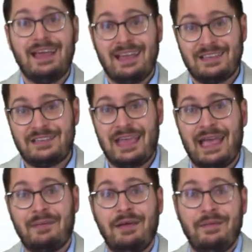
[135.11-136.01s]

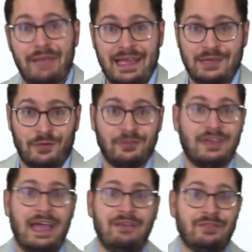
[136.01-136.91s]
exam manual
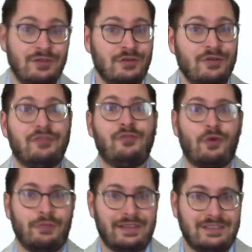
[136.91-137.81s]
to have
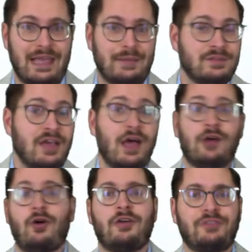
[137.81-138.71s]
uniform exams
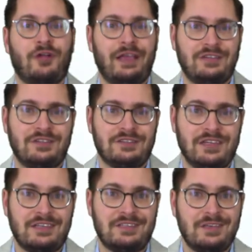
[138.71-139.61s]
across all agencies.